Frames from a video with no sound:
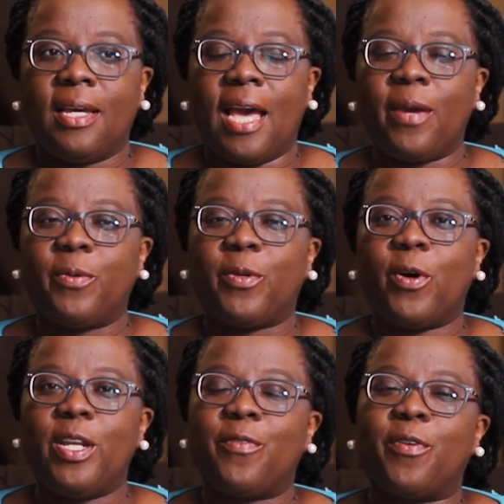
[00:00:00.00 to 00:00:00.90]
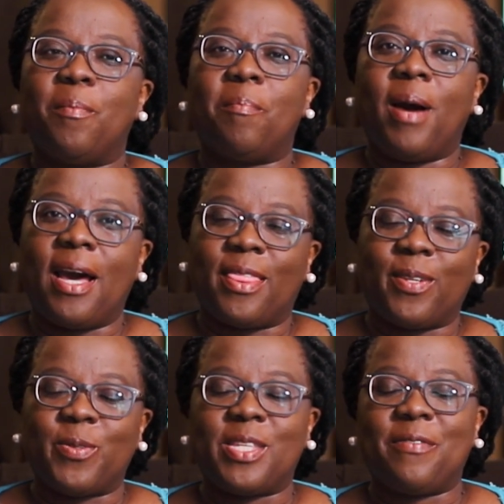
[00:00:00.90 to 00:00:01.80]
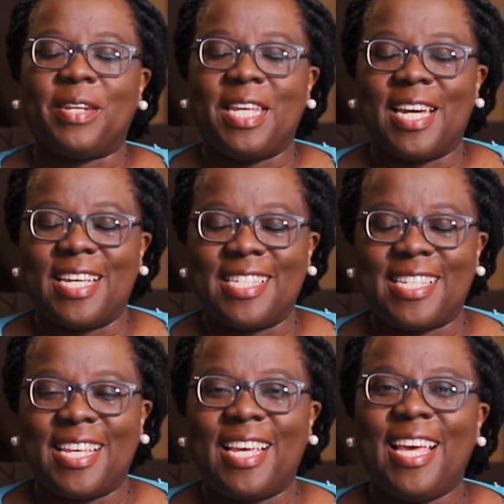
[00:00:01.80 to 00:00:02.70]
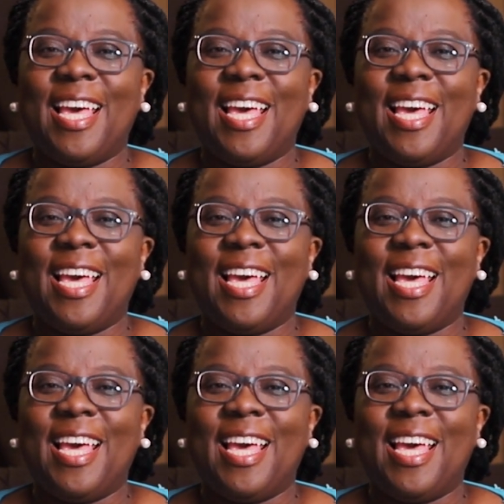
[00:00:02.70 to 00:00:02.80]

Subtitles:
I could call it from birth to 7 years,